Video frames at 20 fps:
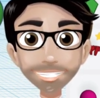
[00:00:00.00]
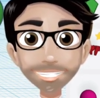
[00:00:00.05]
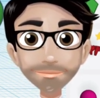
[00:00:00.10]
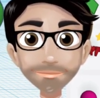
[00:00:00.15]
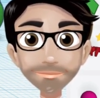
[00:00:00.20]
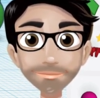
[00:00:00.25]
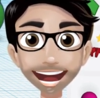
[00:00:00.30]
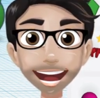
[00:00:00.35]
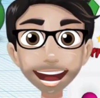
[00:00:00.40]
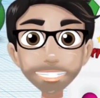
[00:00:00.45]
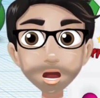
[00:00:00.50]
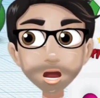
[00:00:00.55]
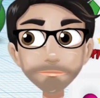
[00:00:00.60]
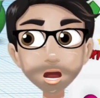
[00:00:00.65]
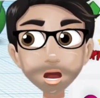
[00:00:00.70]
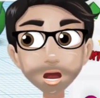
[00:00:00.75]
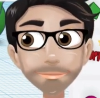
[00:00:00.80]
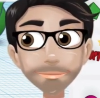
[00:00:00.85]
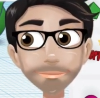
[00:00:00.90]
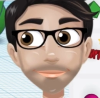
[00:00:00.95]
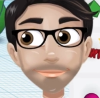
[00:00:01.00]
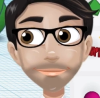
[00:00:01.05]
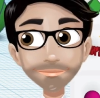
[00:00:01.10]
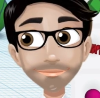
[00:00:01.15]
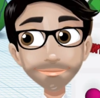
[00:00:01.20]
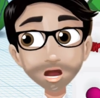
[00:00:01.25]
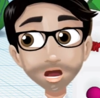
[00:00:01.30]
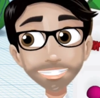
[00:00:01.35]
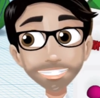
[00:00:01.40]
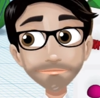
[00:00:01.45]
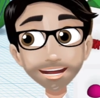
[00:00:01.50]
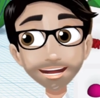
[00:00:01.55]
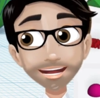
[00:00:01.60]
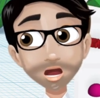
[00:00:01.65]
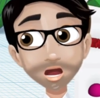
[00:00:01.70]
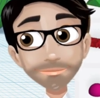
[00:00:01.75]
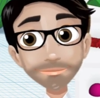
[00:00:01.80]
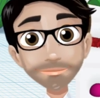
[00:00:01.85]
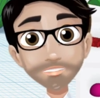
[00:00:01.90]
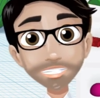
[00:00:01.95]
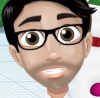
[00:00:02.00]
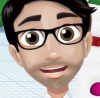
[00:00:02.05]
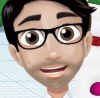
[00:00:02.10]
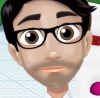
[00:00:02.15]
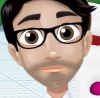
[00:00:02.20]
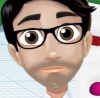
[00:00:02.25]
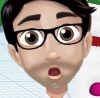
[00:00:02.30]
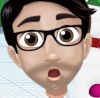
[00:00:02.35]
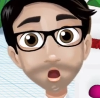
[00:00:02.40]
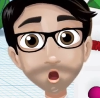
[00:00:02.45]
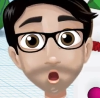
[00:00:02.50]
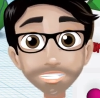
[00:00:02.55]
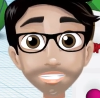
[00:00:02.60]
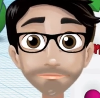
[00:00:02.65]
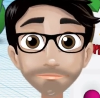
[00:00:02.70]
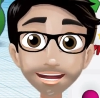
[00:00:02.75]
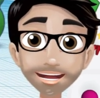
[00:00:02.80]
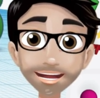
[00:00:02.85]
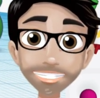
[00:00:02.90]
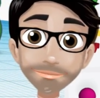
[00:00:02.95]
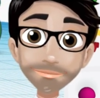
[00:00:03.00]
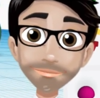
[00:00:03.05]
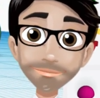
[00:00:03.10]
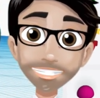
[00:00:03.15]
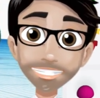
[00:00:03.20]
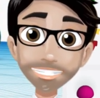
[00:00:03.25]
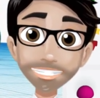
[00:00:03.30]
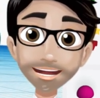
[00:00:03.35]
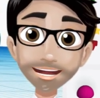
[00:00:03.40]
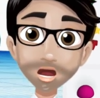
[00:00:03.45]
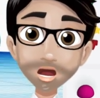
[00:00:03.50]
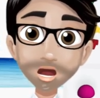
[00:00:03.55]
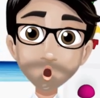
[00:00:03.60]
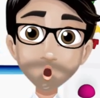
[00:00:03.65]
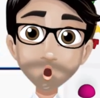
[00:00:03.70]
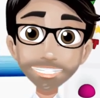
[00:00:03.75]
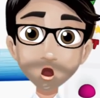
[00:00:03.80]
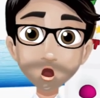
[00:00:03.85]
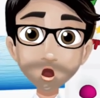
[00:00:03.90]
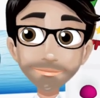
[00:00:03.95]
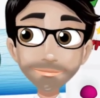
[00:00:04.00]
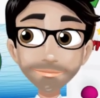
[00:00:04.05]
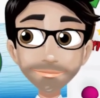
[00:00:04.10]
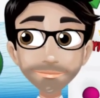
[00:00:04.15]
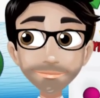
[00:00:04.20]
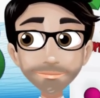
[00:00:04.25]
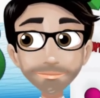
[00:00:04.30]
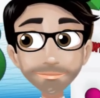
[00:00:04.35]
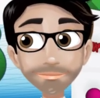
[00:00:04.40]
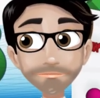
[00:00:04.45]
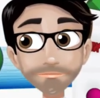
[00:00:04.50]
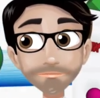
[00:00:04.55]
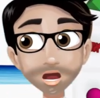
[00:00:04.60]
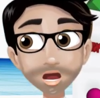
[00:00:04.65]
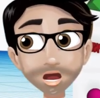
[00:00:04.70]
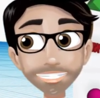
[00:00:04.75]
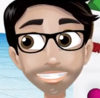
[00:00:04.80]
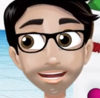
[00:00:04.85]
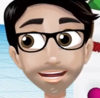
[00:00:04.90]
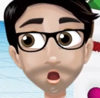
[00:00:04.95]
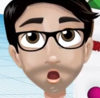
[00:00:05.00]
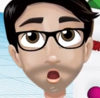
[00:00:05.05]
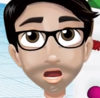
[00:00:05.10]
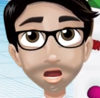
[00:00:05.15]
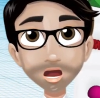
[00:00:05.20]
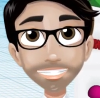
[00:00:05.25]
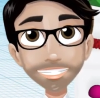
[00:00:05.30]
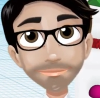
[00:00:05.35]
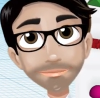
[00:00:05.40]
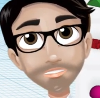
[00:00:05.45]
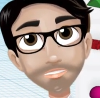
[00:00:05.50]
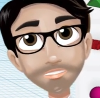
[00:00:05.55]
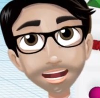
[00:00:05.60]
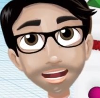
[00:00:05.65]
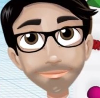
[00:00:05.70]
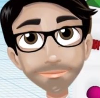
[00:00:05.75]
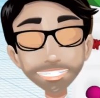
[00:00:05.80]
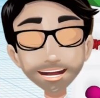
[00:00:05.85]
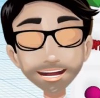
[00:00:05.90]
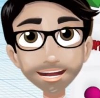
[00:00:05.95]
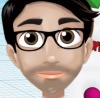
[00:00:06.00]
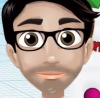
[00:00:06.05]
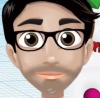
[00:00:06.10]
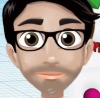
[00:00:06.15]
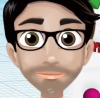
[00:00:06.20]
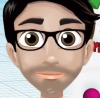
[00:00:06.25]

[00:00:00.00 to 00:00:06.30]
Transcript: when I did that, it made it go up here, but it also made under made it go underneath the bed here. So I'm going to click the letter D.